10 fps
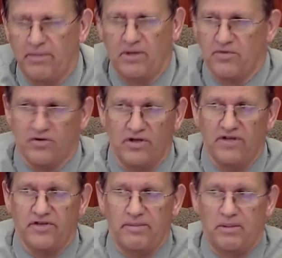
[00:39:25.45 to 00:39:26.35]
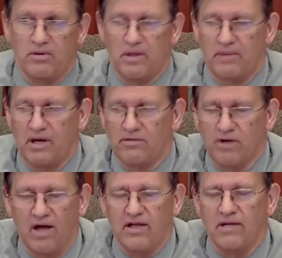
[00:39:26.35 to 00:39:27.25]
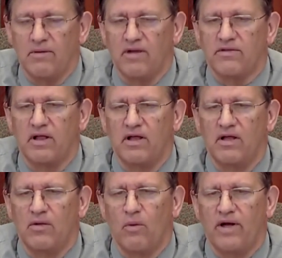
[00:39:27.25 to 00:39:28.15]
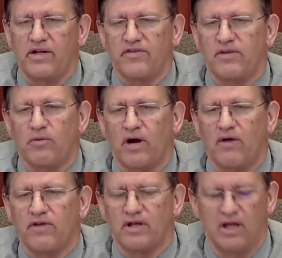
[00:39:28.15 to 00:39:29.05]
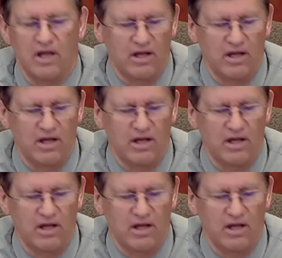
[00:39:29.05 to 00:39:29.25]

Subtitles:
It was good to see people coming out and talking about wanting to see more housing.